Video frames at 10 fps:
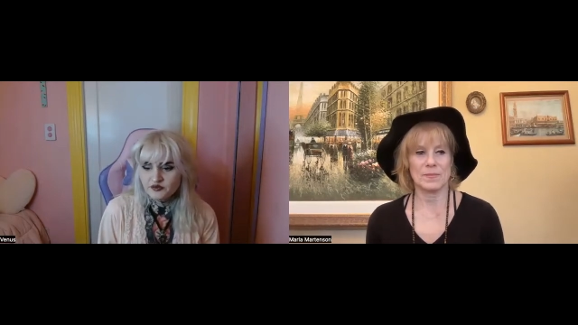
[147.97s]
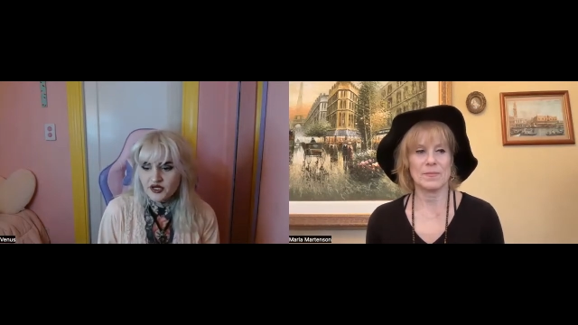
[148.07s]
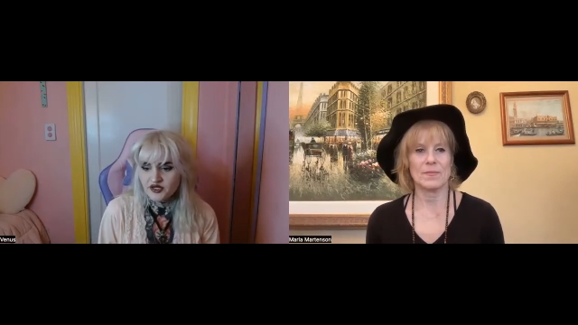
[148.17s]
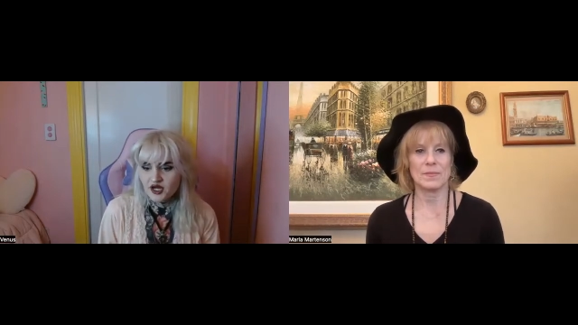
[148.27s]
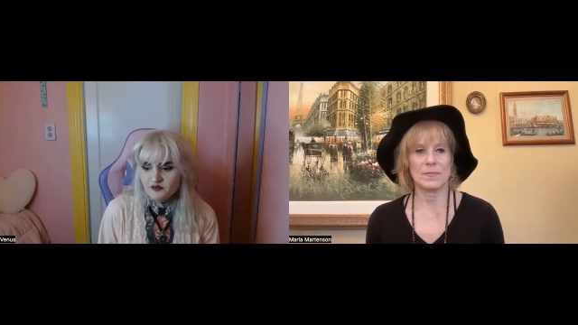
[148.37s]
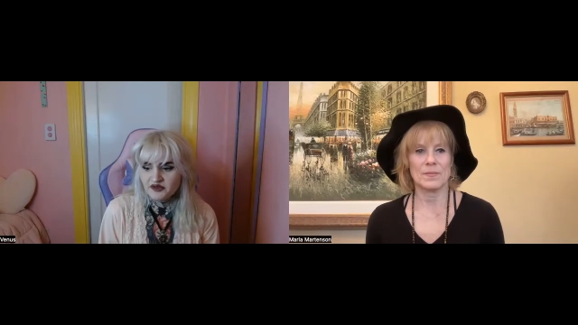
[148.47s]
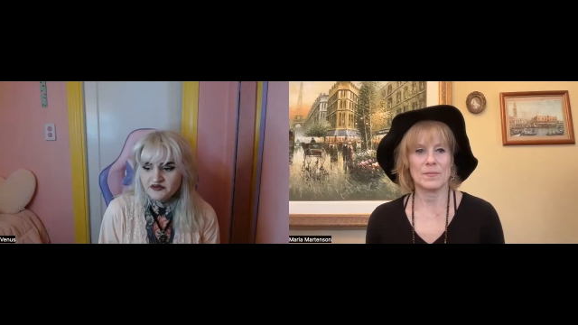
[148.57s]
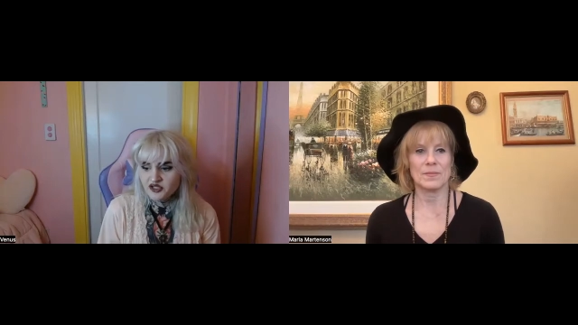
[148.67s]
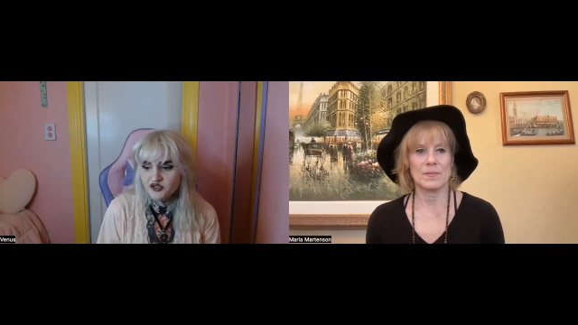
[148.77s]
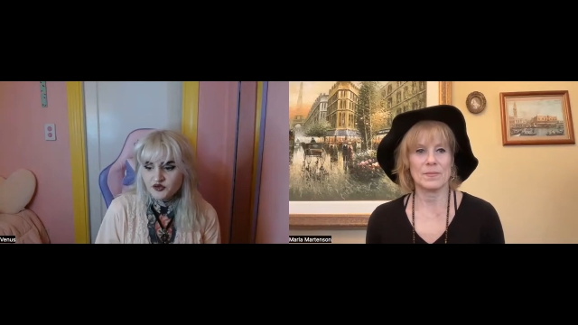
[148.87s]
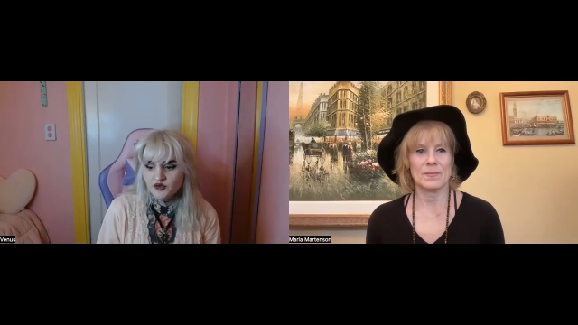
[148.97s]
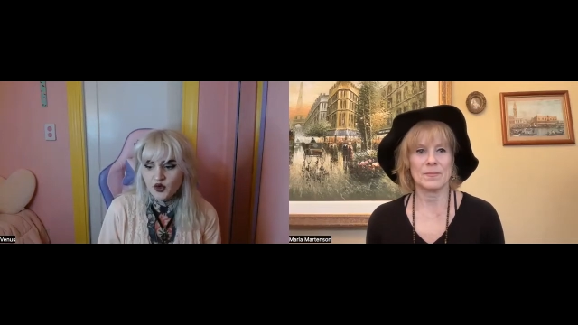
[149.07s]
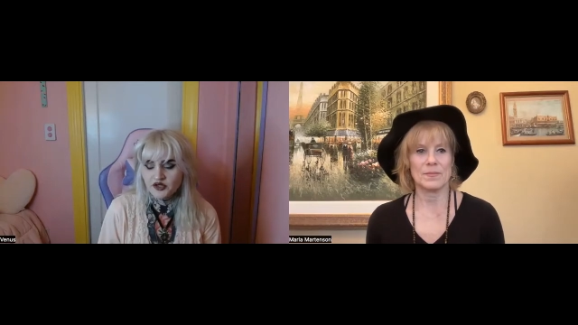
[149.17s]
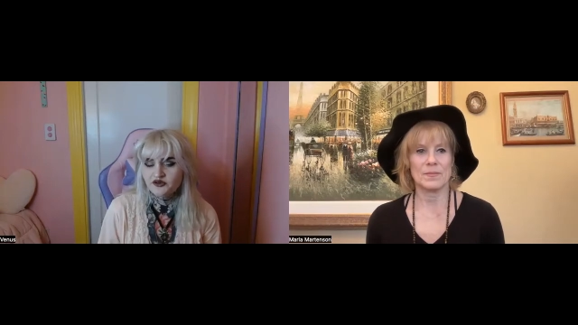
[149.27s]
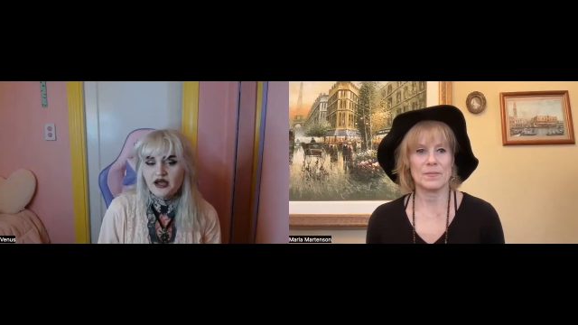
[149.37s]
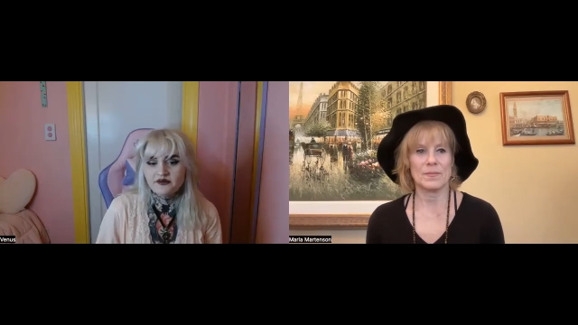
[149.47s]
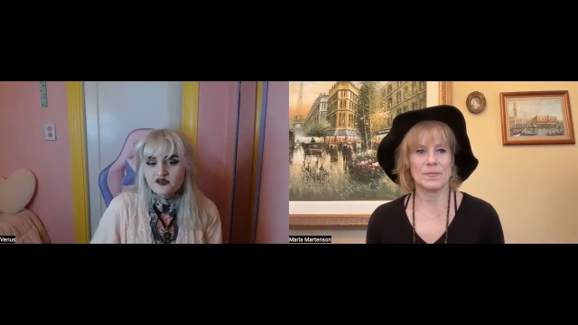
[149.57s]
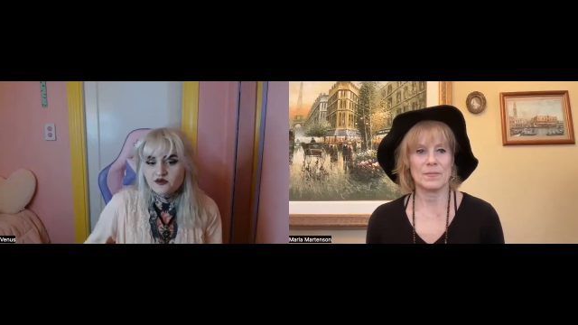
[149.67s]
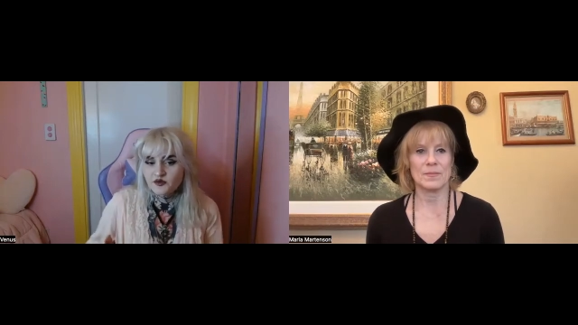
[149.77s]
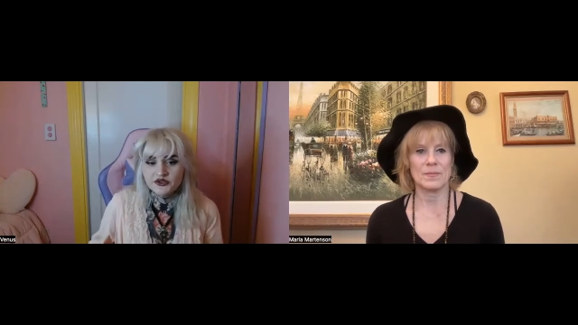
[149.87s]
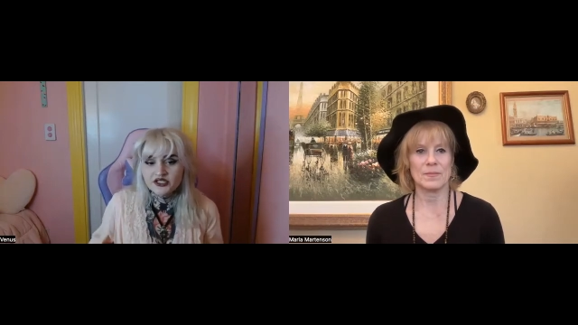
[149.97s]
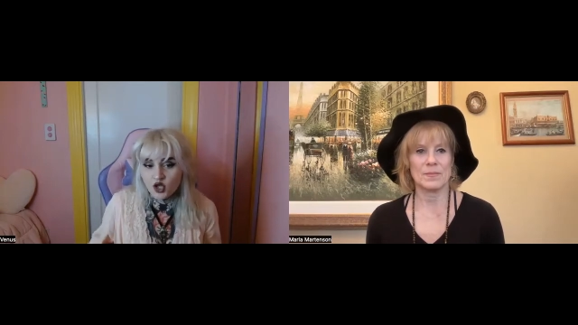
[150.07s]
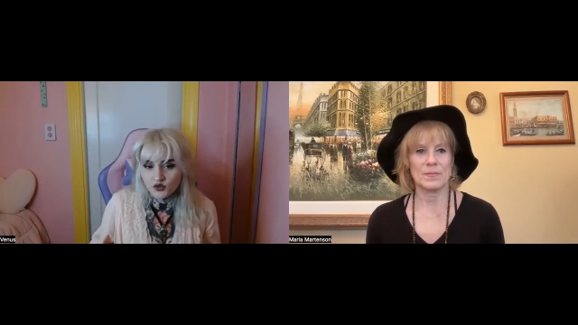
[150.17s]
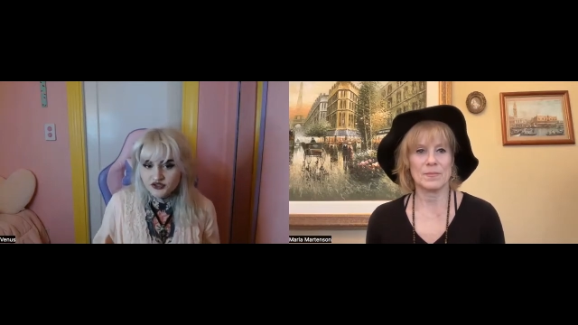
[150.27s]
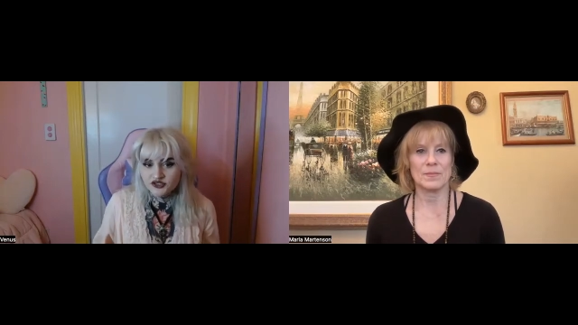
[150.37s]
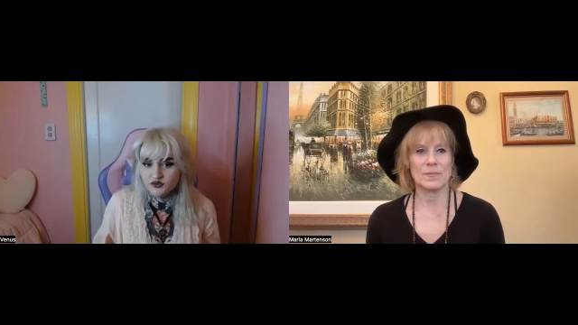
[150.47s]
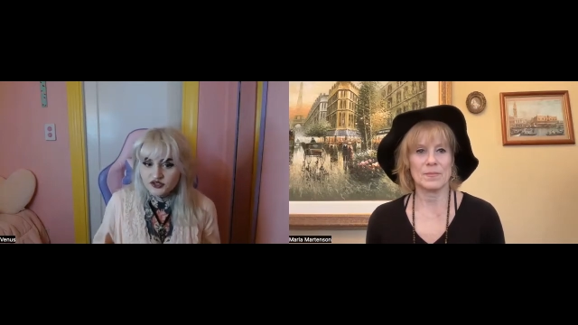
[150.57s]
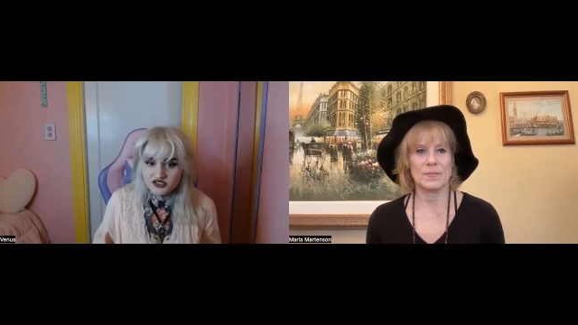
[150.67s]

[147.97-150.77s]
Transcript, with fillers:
Speaker 1: but um, living in New York, there happens to be a really large Jewish